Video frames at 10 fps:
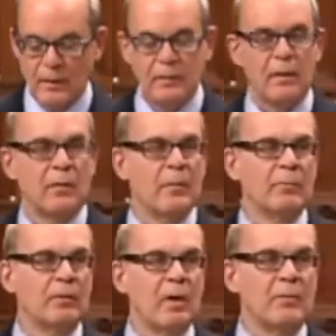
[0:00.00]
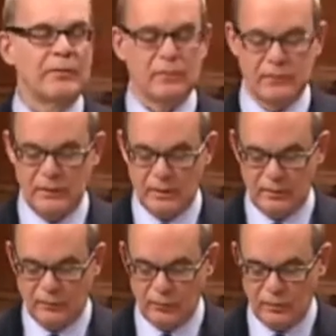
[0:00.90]
Now, the member opposite said in
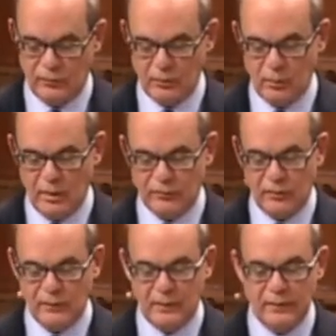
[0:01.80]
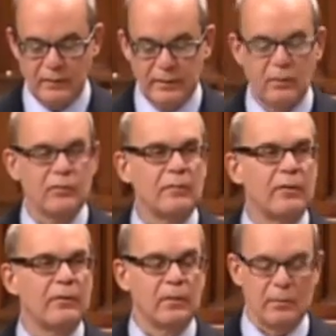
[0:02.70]
his original question that the leaders of the
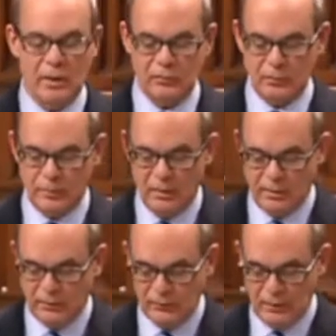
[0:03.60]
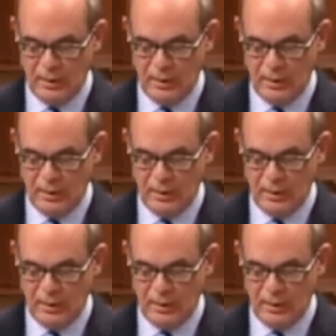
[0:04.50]
three major parties